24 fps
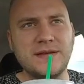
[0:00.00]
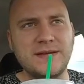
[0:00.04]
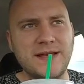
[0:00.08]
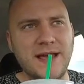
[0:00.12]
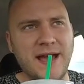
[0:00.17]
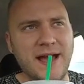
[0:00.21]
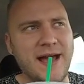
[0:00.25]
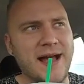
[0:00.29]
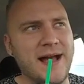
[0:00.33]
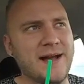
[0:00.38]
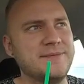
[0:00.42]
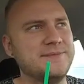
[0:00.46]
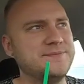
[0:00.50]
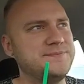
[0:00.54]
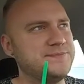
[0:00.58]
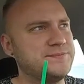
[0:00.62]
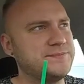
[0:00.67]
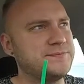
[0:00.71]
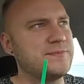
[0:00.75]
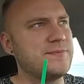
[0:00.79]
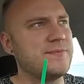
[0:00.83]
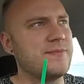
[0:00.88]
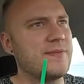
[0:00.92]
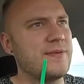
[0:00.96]
Yeah.
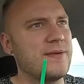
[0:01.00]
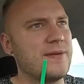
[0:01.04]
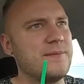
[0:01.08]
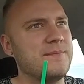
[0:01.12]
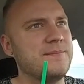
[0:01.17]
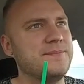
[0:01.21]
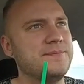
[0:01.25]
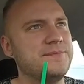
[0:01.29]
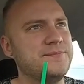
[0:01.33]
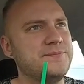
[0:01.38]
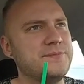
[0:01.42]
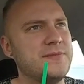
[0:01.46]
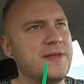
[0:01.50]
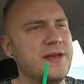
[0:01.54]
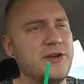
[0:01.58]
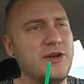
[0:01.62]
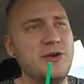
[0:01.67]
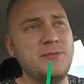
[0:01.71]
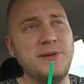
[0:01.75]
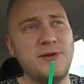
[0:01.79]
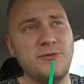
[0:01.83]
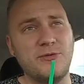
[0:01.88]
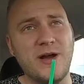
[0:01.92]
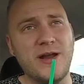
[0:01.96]

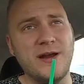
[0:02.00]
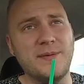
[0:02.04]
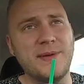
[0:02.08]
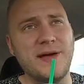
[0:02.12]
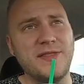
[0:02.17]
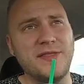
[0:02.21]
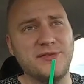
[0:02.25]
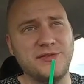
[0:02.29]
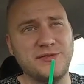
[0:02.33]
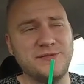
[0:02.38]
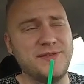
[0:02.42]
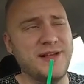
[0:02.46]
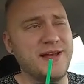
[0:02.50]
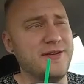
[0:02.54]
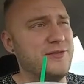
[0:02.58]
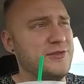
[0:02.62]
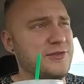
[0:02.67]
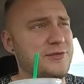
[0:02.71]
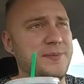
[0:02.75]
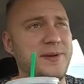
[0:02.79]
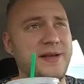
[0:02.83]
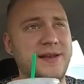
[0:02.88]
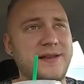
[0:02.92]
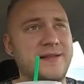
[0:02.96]
Could be wrong about those
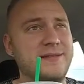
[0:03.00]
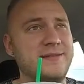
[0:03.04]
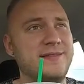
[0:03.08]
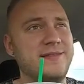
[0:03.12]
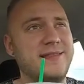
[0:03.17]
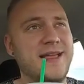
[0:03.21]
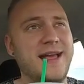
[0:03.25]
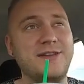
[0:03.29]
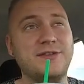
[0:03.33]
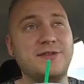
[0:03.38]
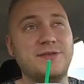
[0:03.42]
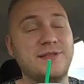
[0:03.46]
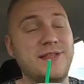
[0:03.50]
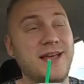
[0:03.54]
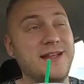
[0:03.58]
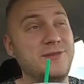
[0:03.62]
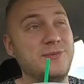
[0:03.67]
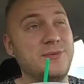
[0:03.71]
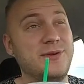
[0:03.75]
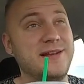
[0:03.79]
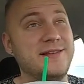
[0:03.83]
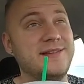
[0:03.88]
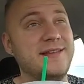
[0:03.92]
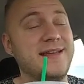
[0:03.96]
flavors, but that's
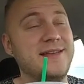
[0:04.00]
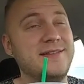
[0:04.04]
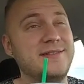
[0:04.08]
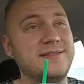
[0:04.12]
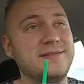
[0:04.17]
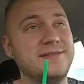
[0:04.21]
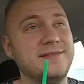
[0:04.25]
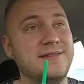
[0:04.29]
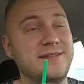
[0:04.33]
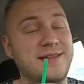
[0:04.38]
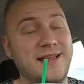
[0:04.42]
what it tastes